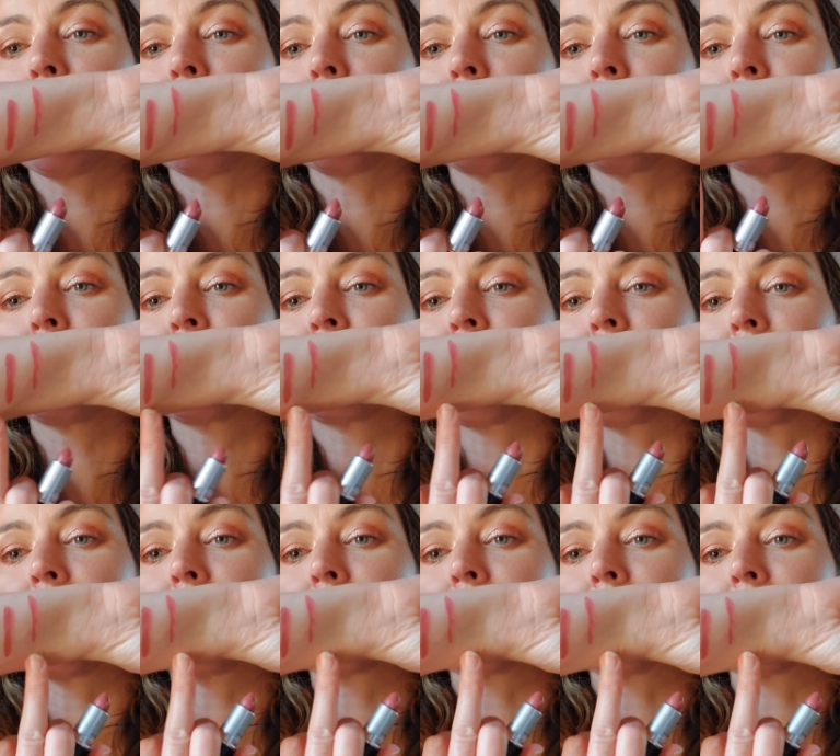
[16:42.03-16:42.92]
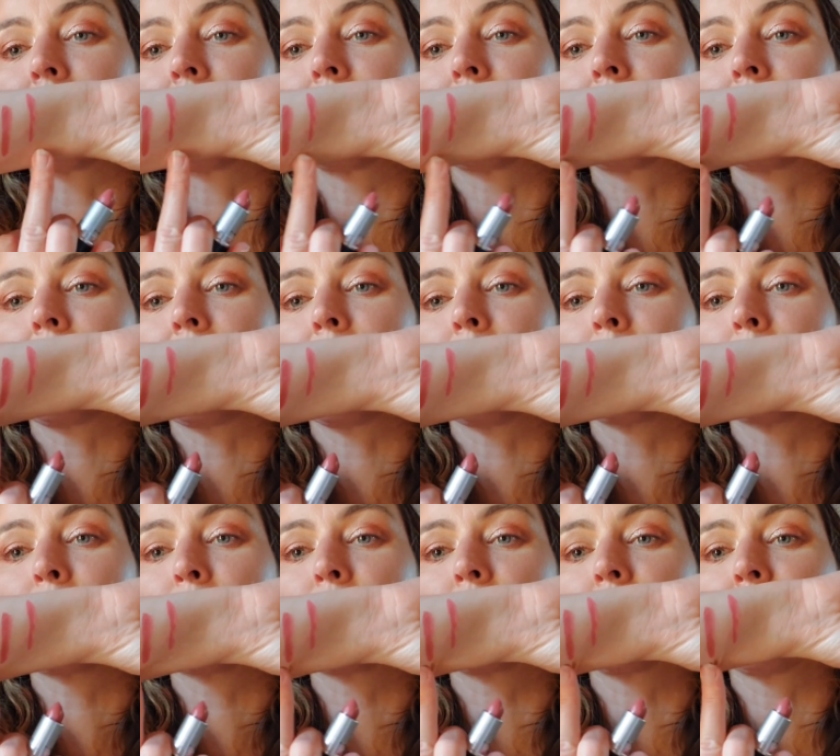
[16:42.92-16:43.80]
a lot of shades in the
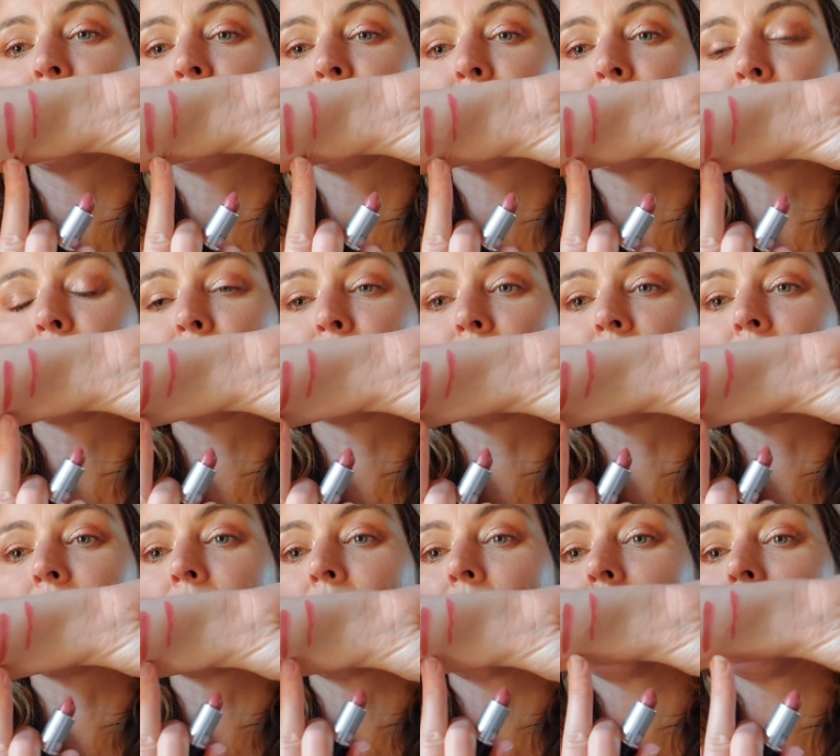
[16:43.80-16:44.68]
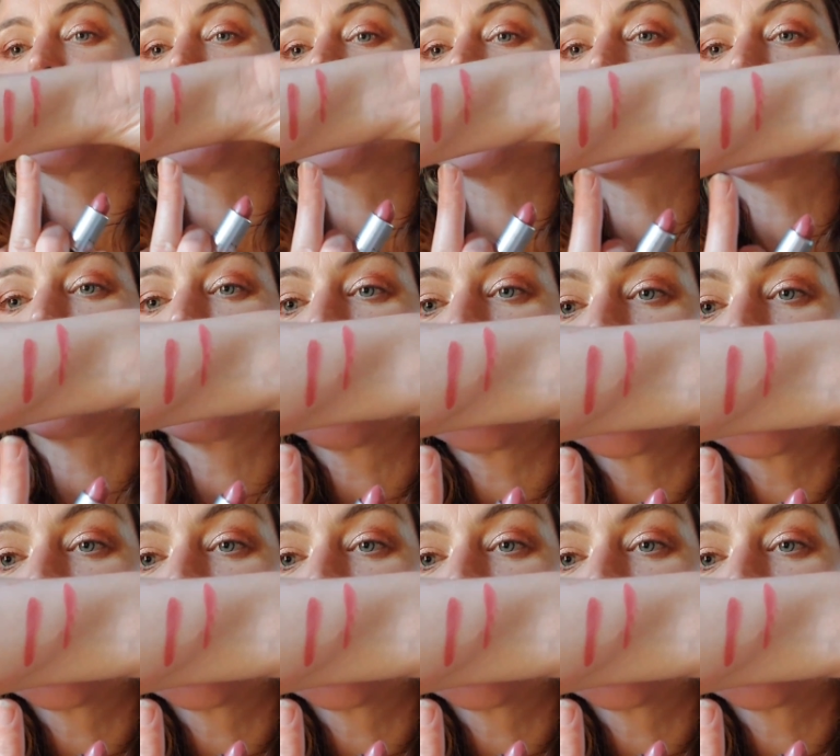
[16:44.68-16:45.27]
same sort of storylines.